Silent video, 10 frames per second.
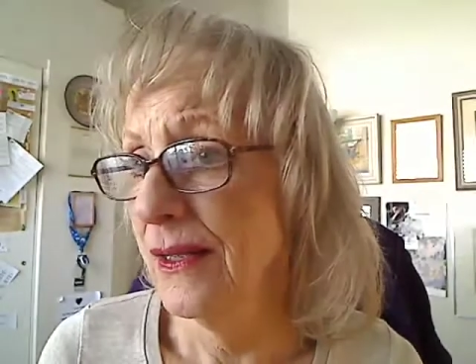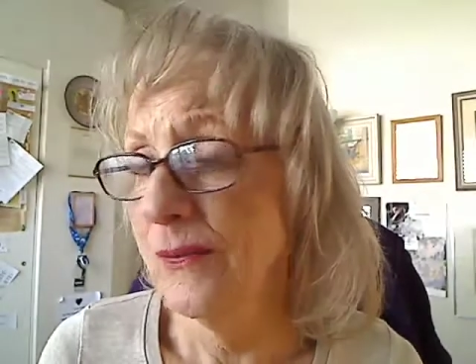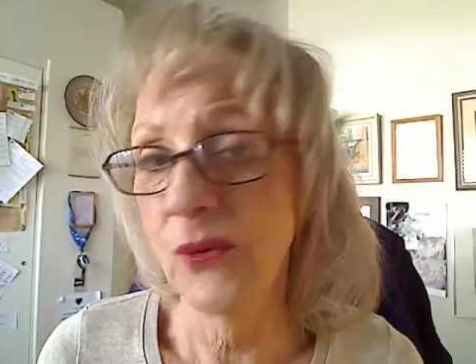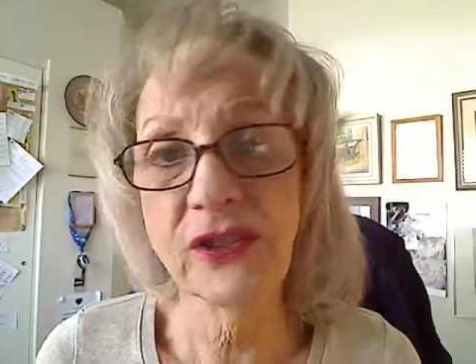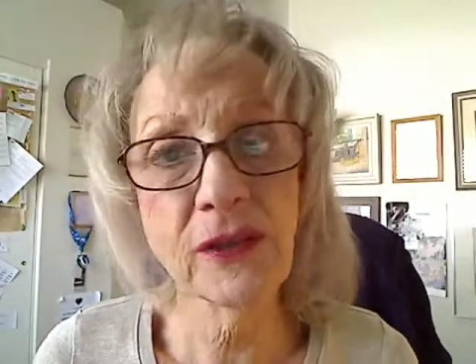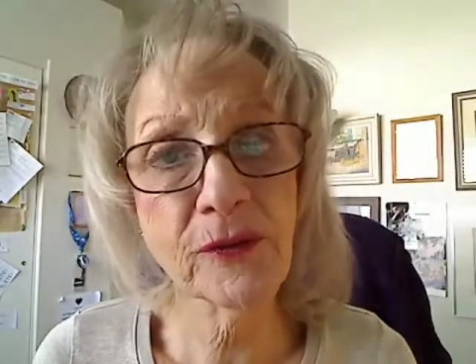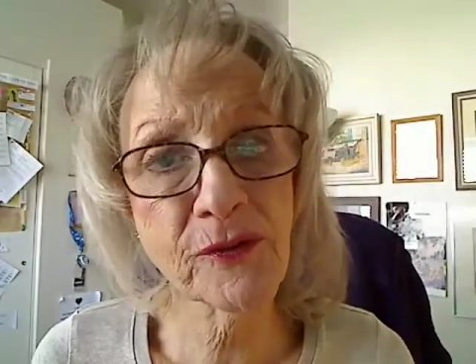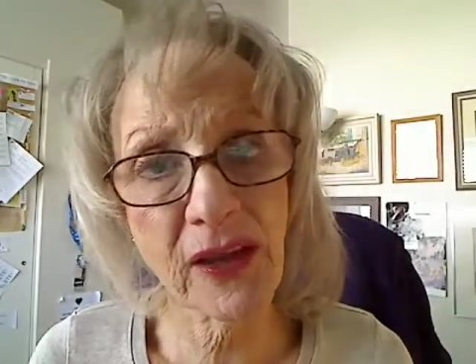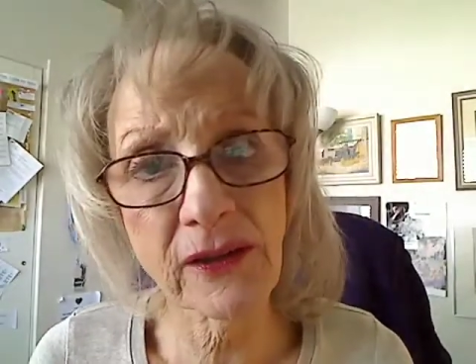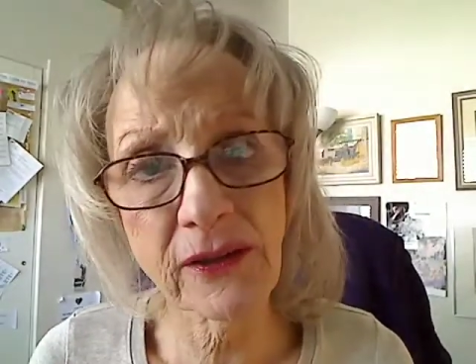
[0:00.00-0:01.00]
Was he a
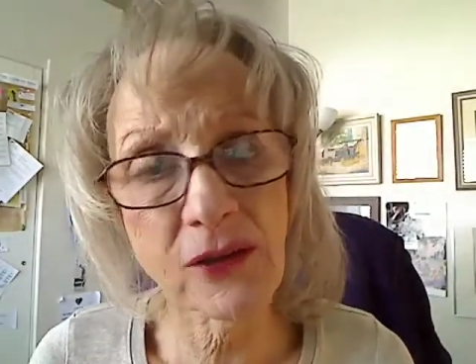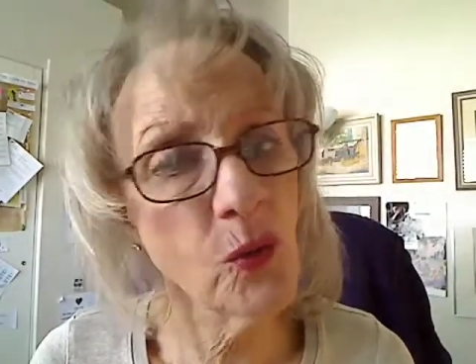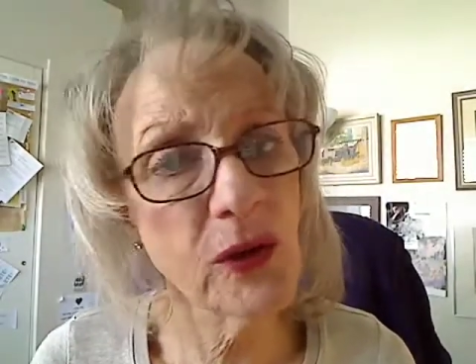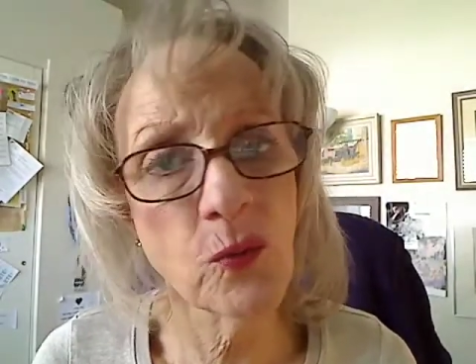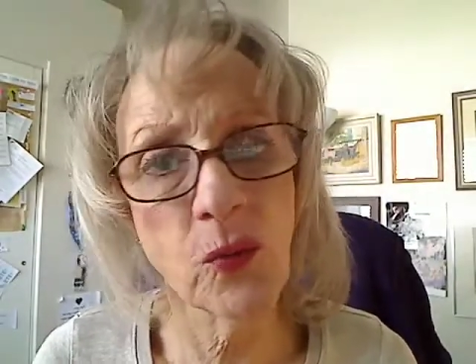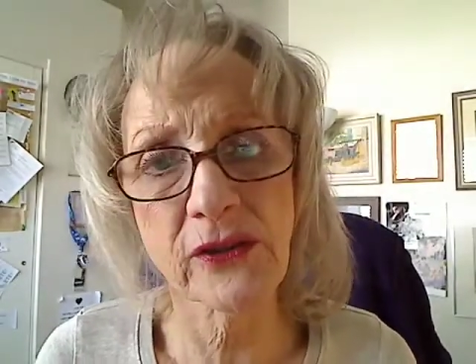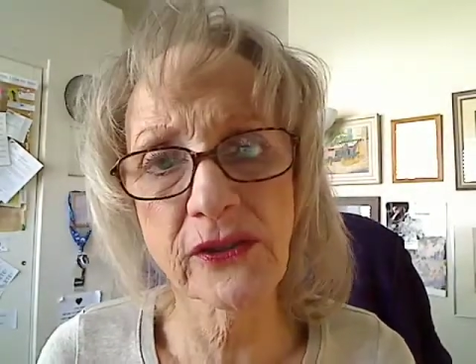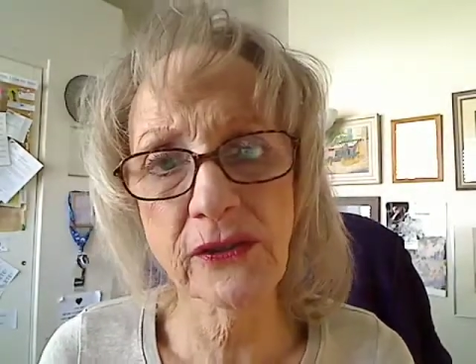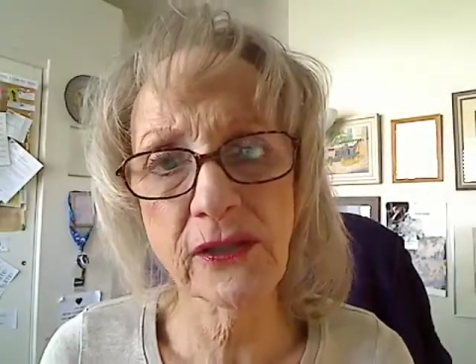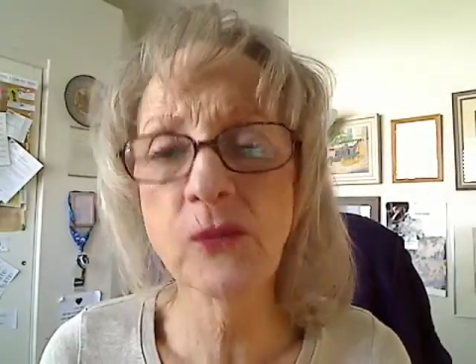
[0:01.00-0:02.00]
failure? No, he
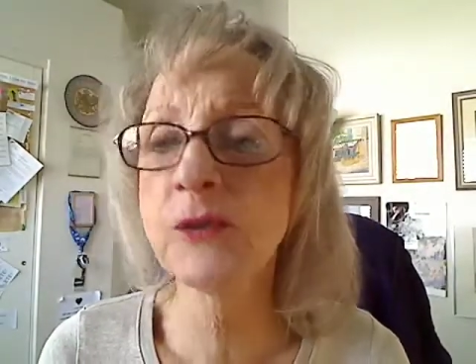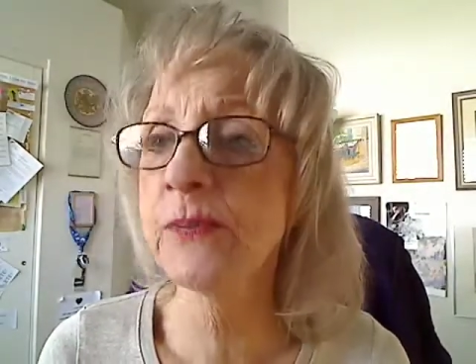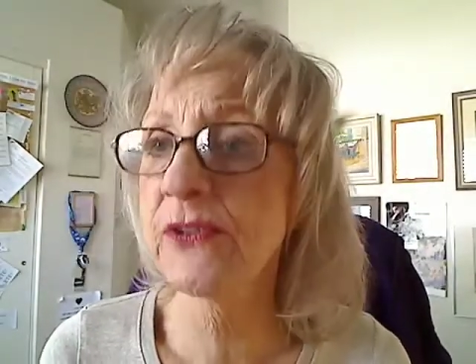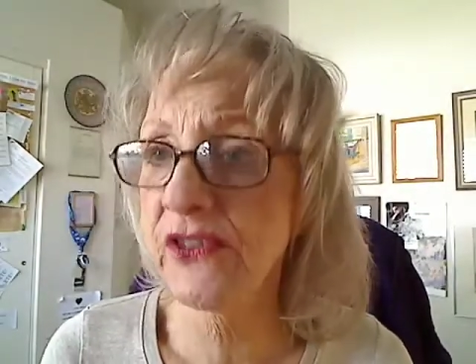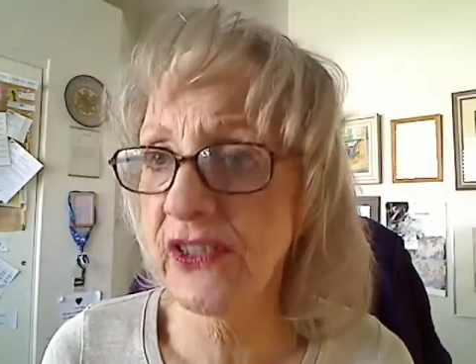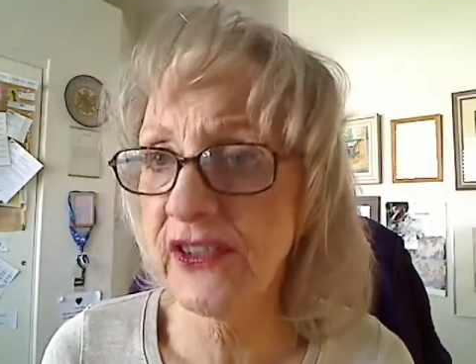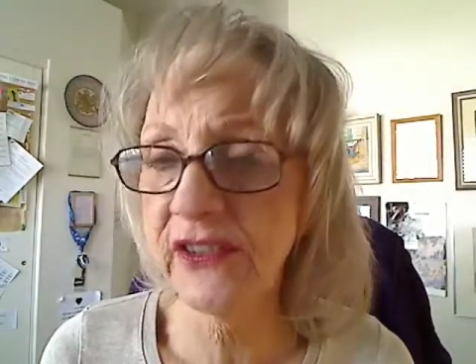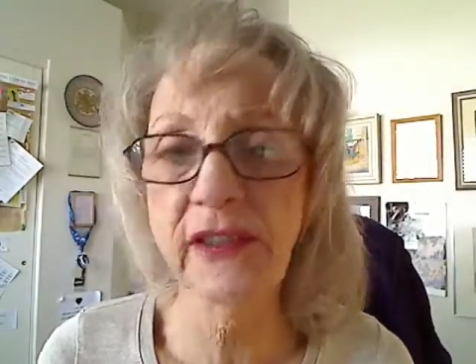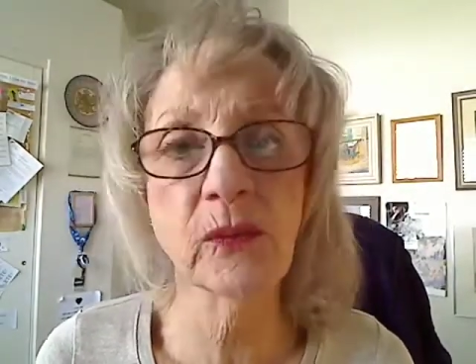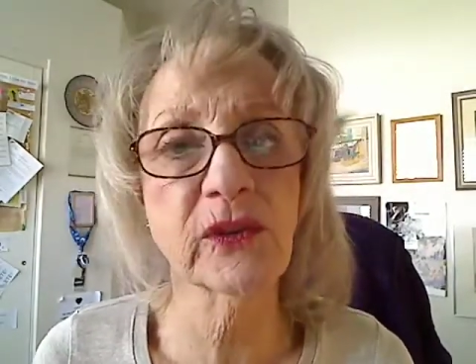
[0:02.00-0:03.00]
wasn't. He was
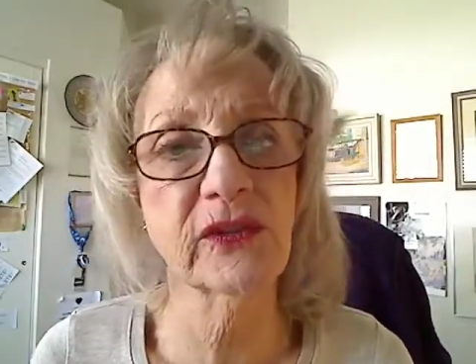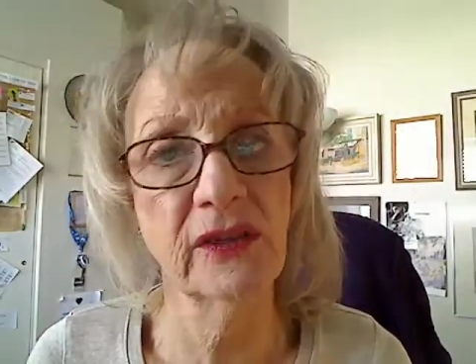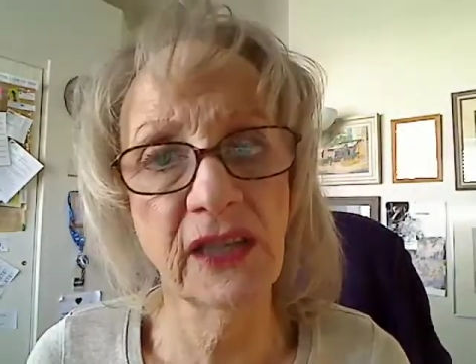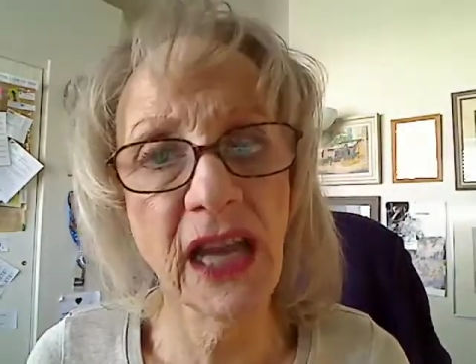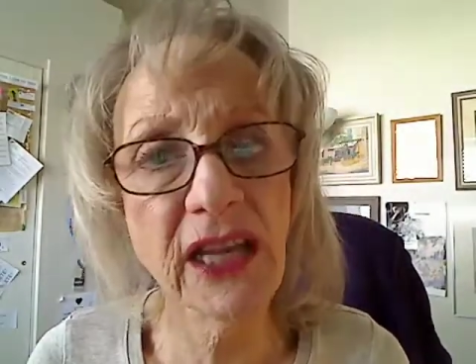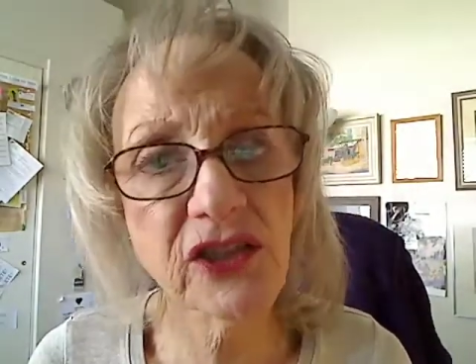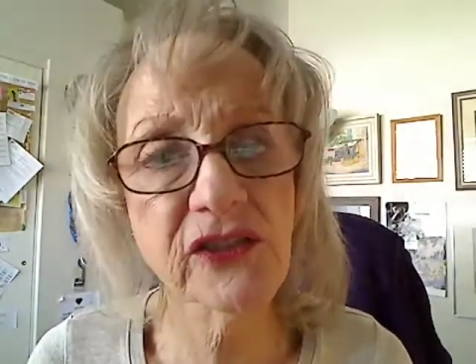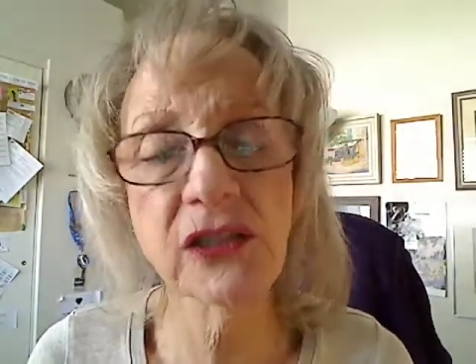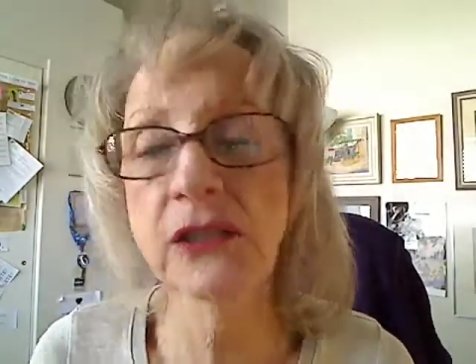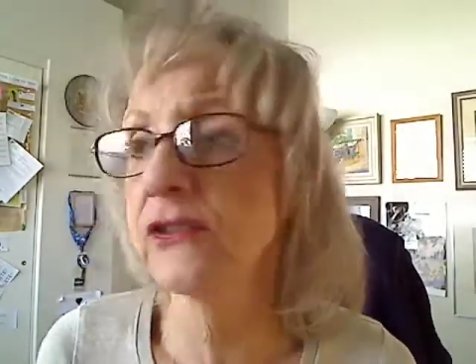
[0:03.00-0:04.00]
persistent. He was
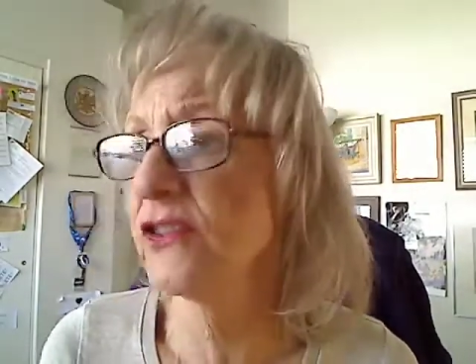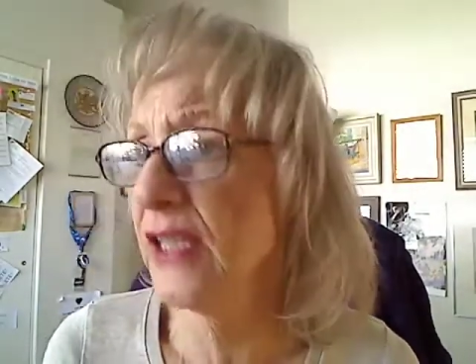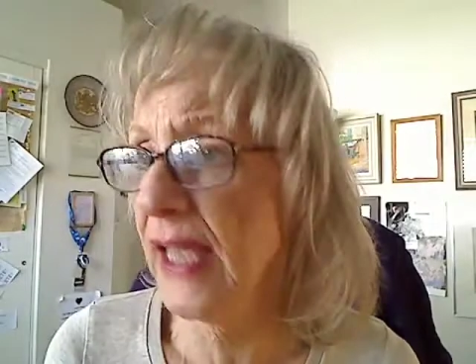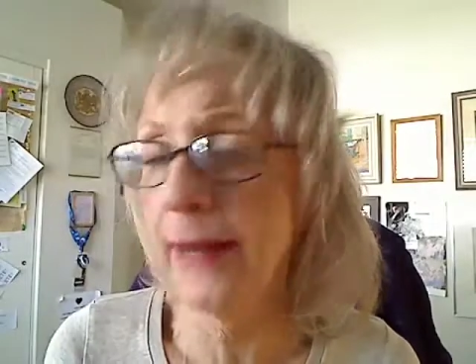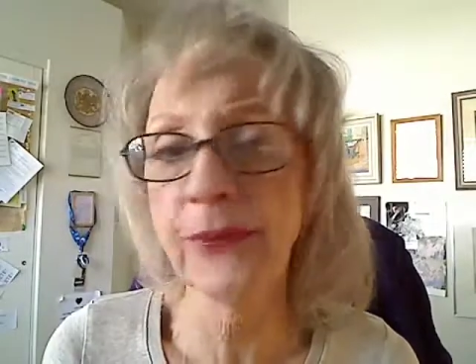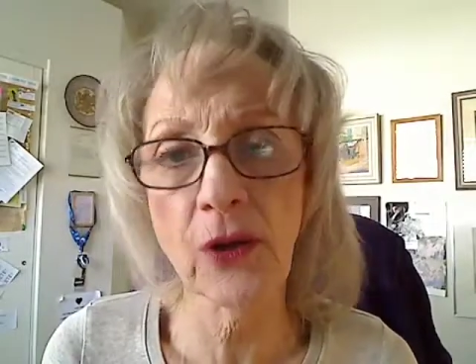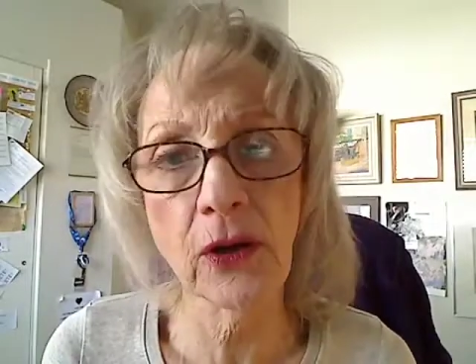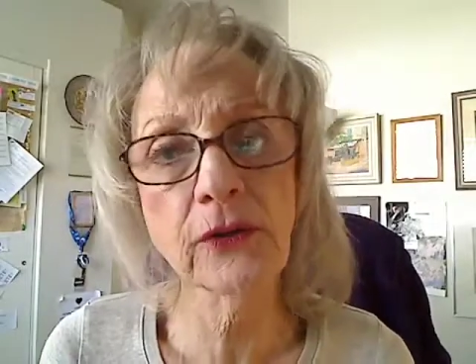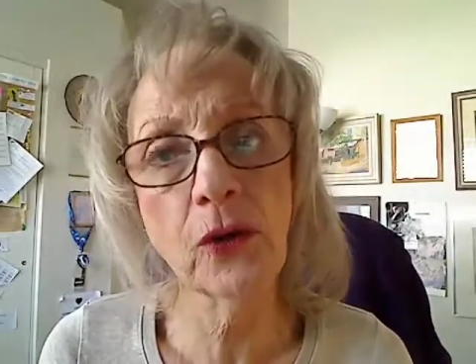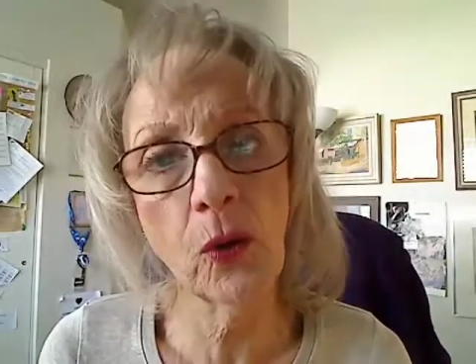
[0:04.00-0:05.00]
tenacious. He just kept
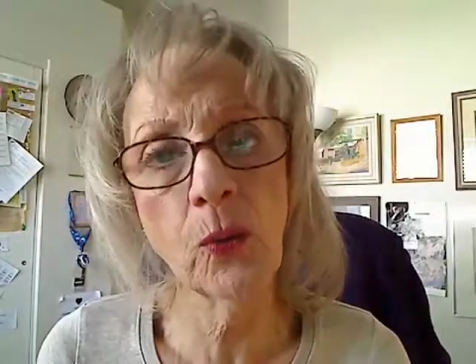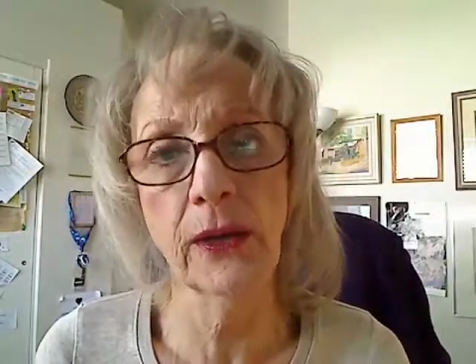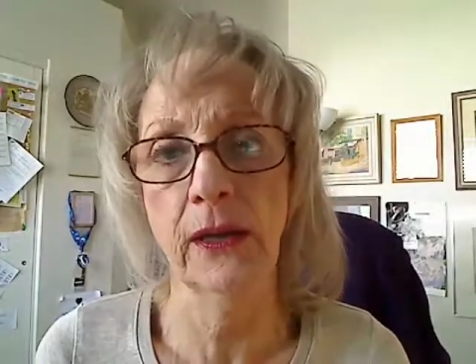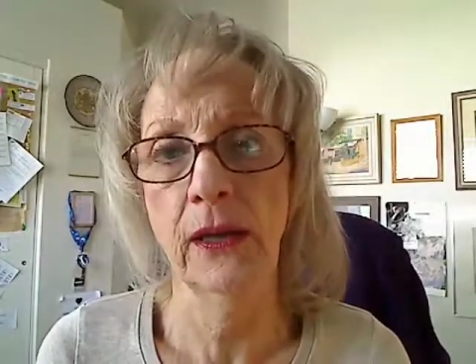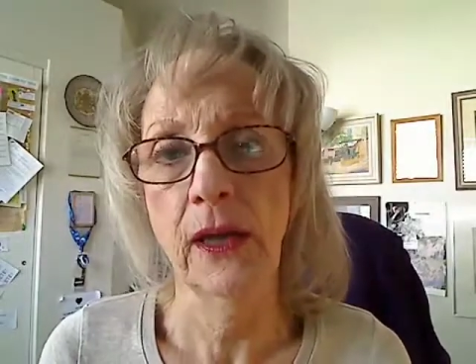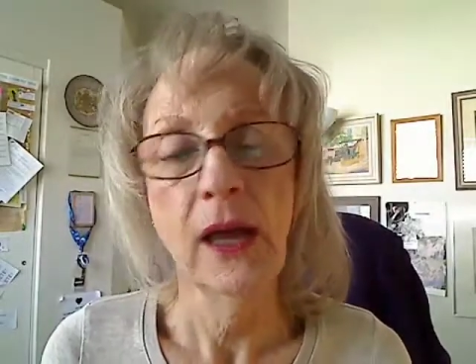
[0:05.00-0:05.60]
on going.